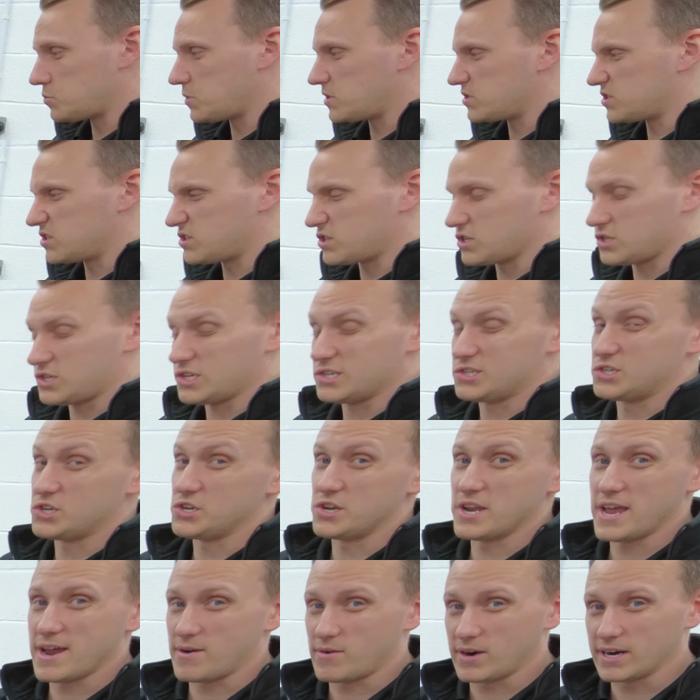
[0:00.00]
which are just a
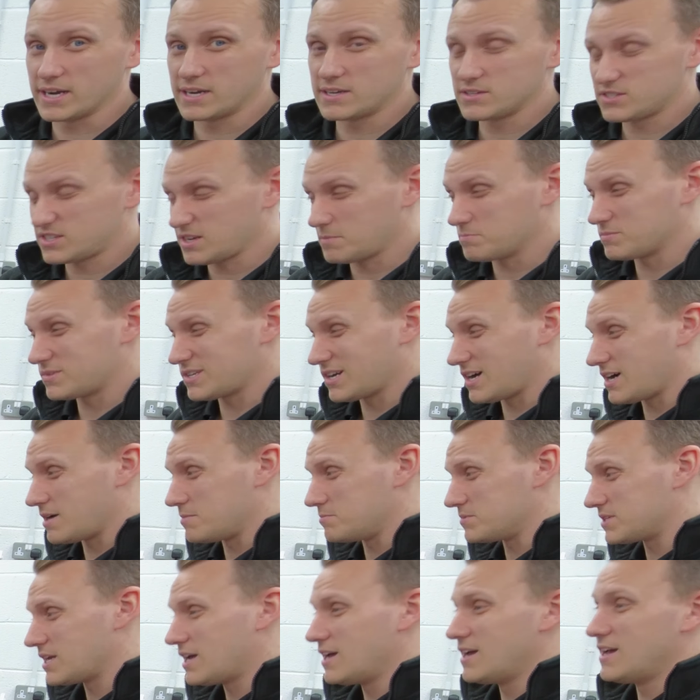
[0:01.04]
generic,
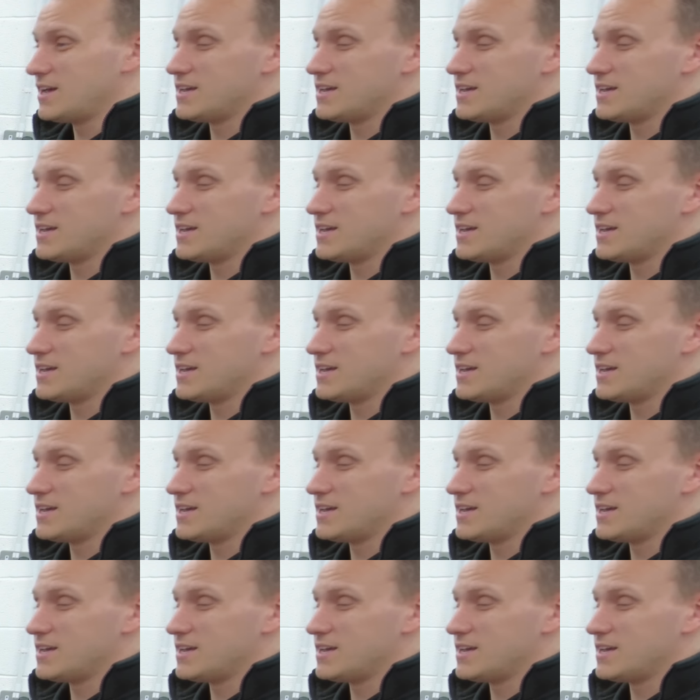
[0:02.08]
sometimes